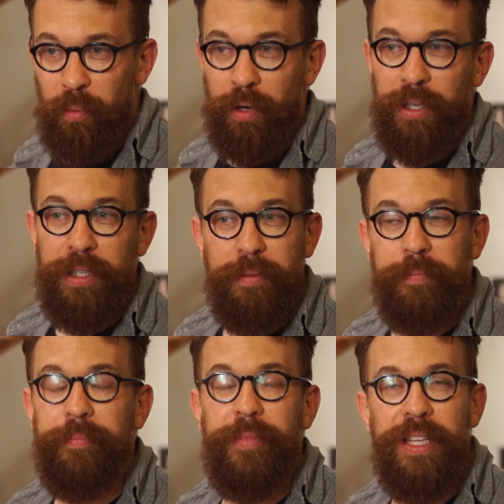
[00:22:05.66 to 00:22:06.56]
worked
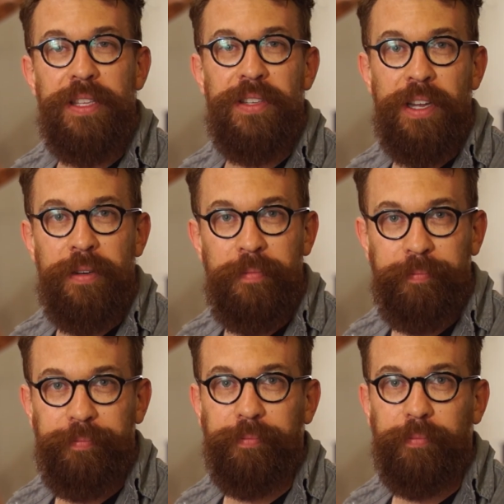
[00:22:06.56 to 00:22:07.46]
in the sun,
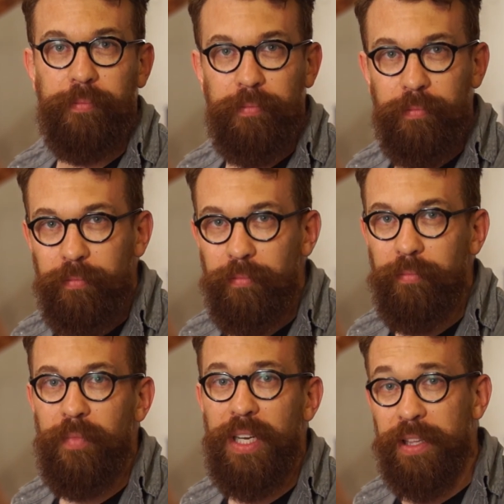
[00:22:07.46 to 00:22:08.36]

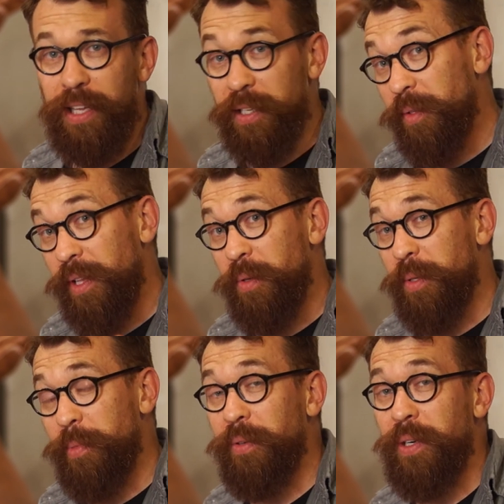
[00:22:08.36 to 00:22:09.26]
and that was a
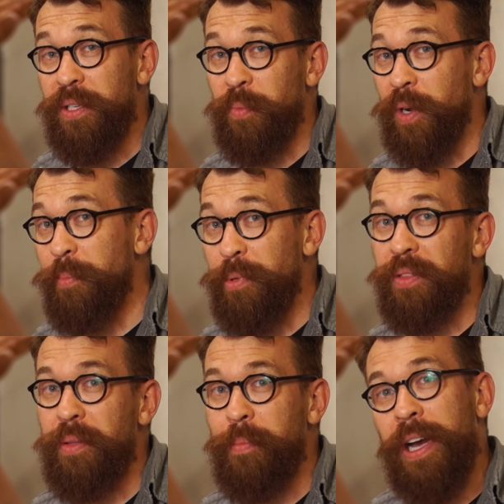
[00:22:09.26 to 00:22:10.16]
big reason why I
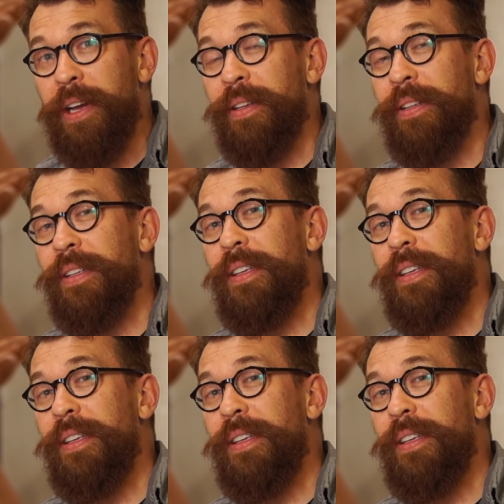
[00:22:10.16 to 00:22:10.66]
built the model,